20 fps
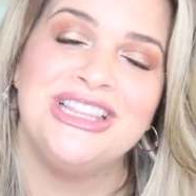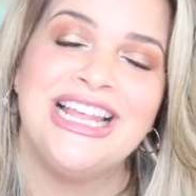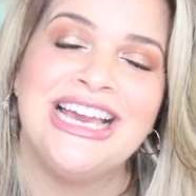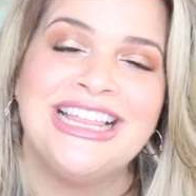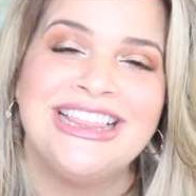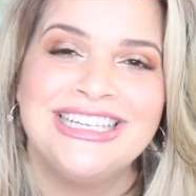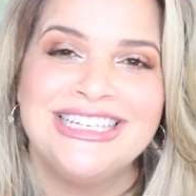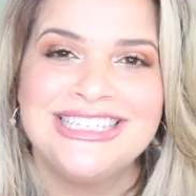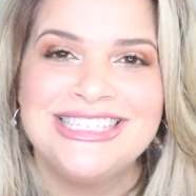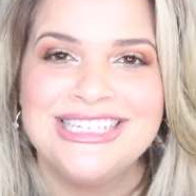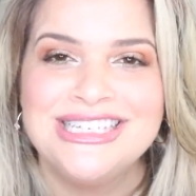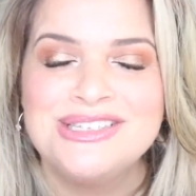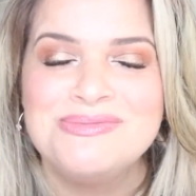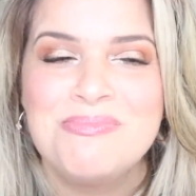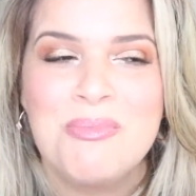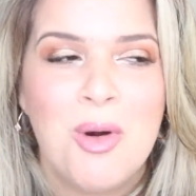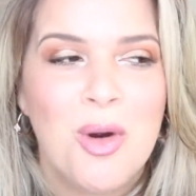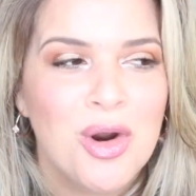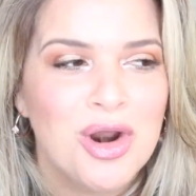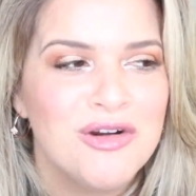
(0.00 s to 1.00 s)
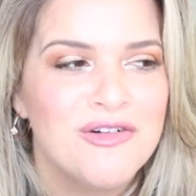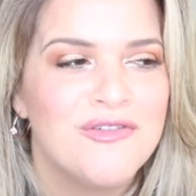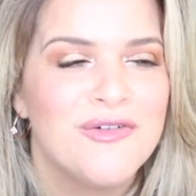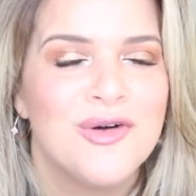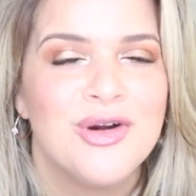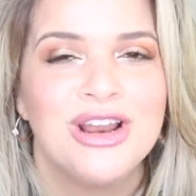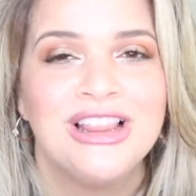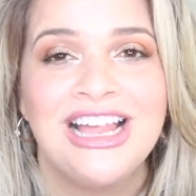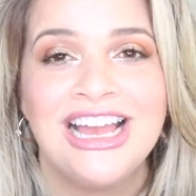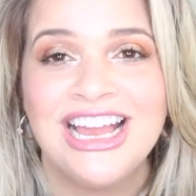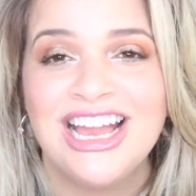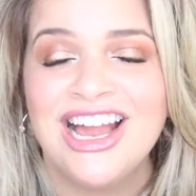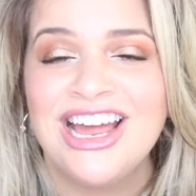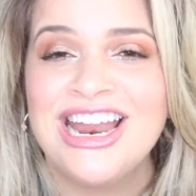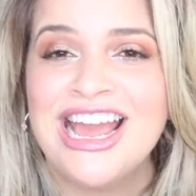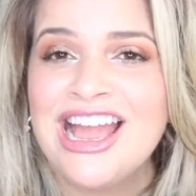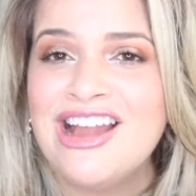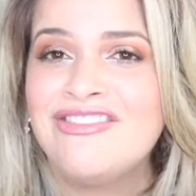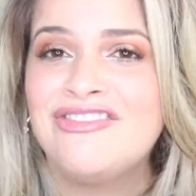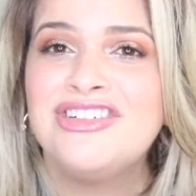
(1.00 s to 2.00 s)
Like this is more for like
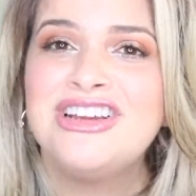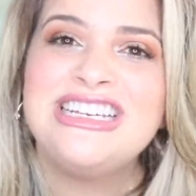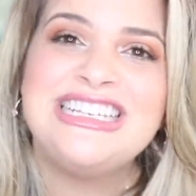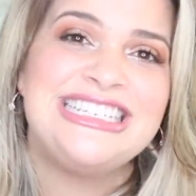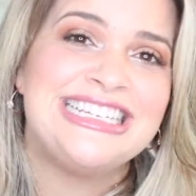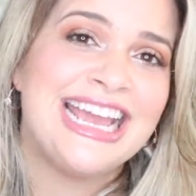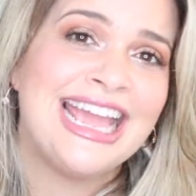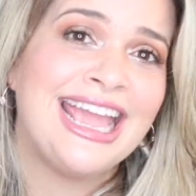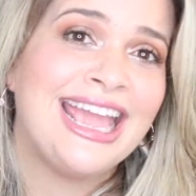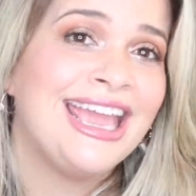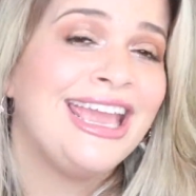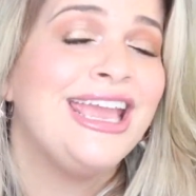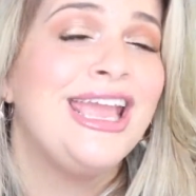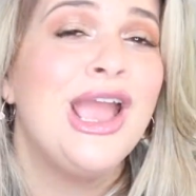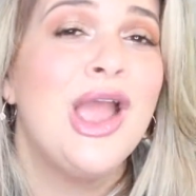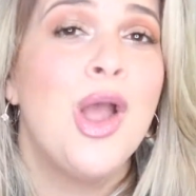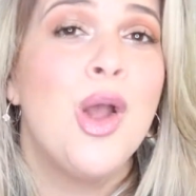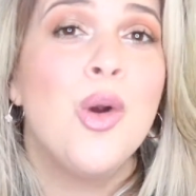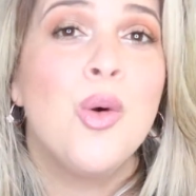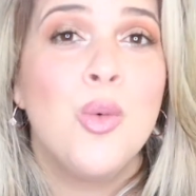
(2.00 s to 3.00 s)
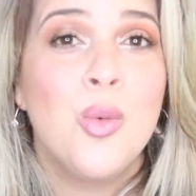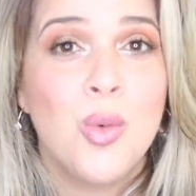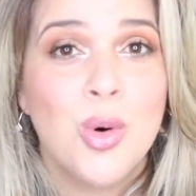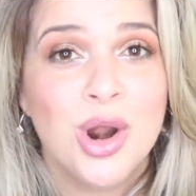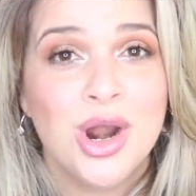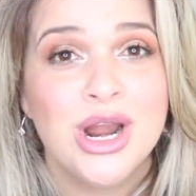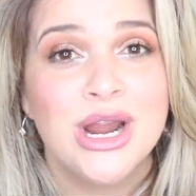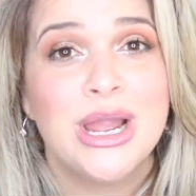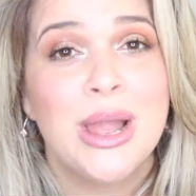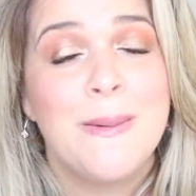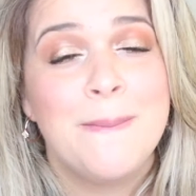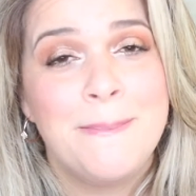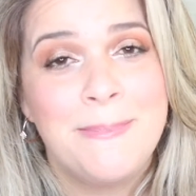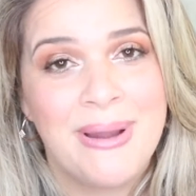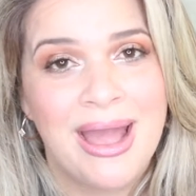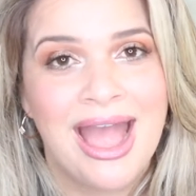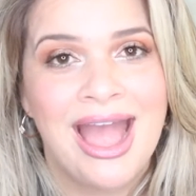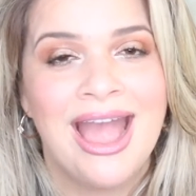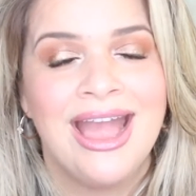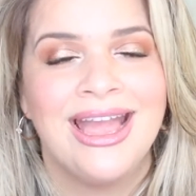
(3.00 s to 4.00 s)
an everyday work
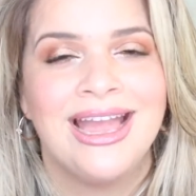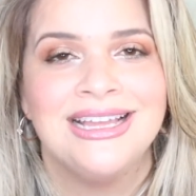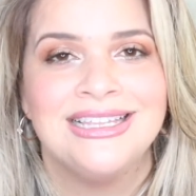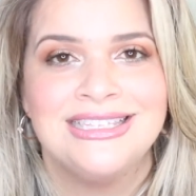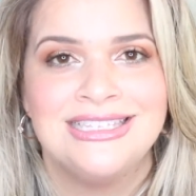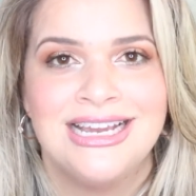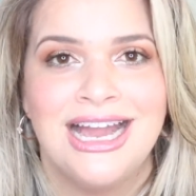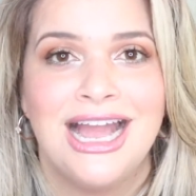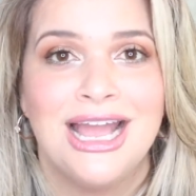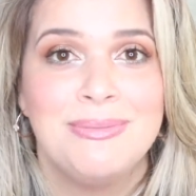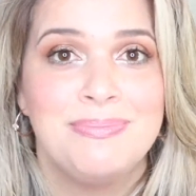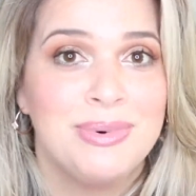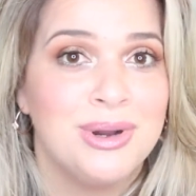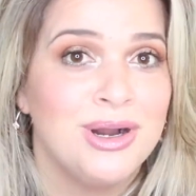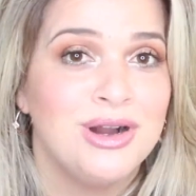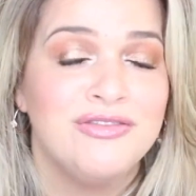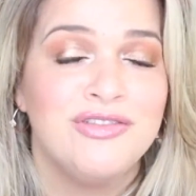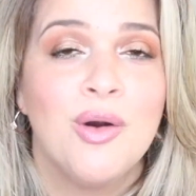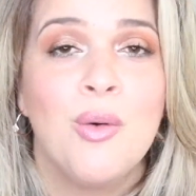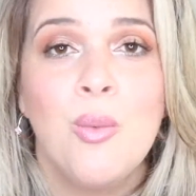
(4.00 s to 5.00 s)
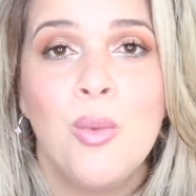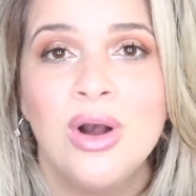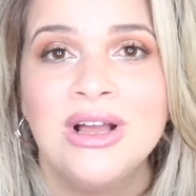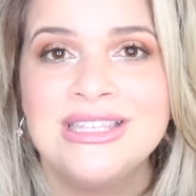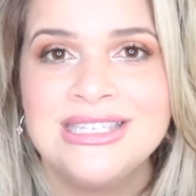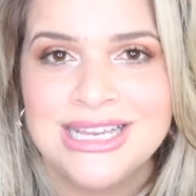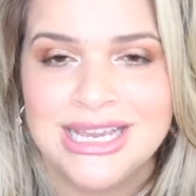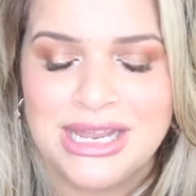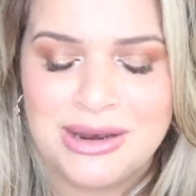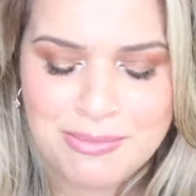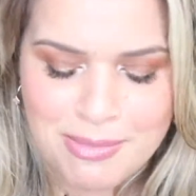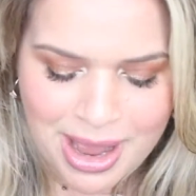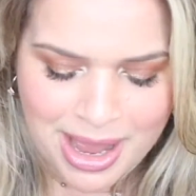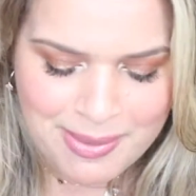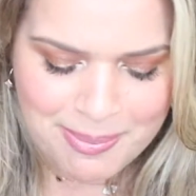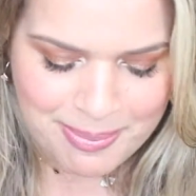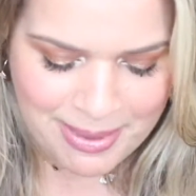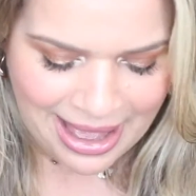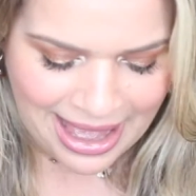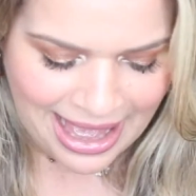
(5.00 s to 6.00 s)
bag type of what's in my
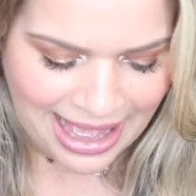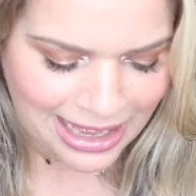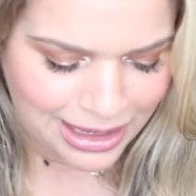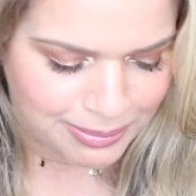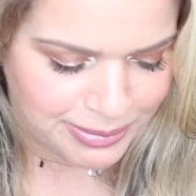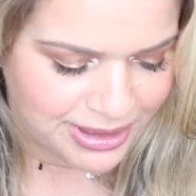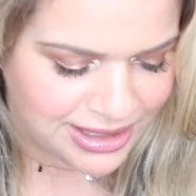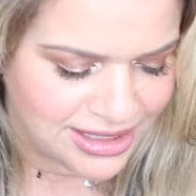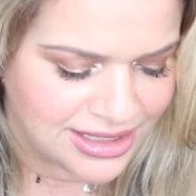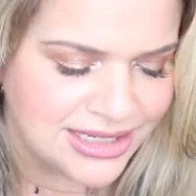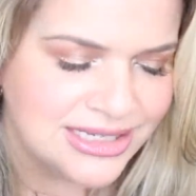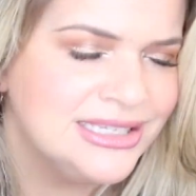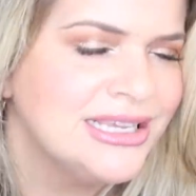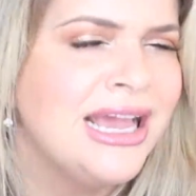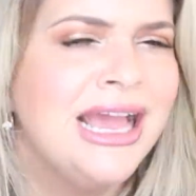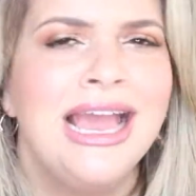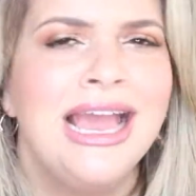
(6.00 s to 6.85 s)
bag because